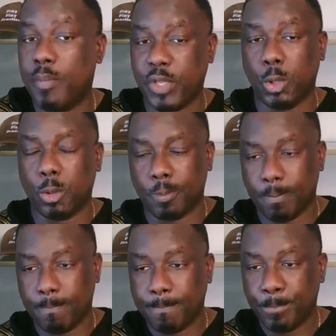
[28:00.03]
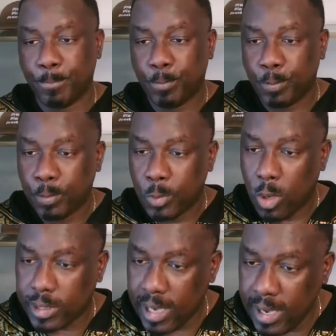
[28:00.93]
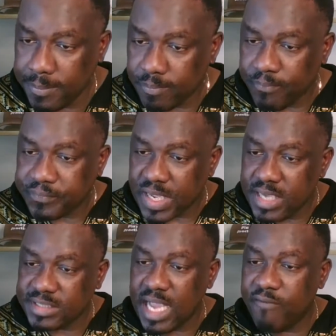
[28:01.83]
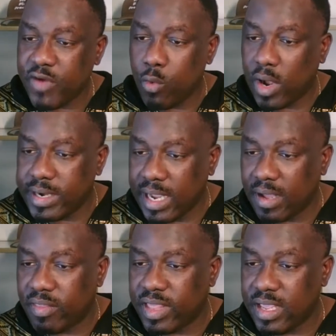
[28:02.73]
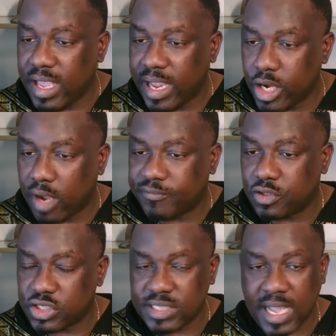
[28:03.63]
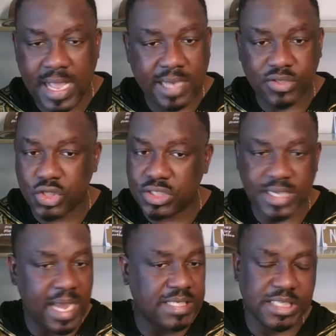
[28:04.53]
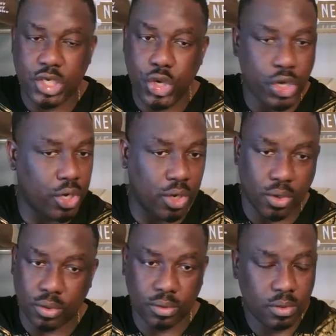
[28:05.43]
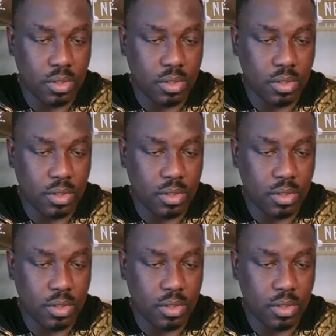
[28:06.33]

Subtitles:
you. Okay? Is everyone healthy enough to start exercising? No.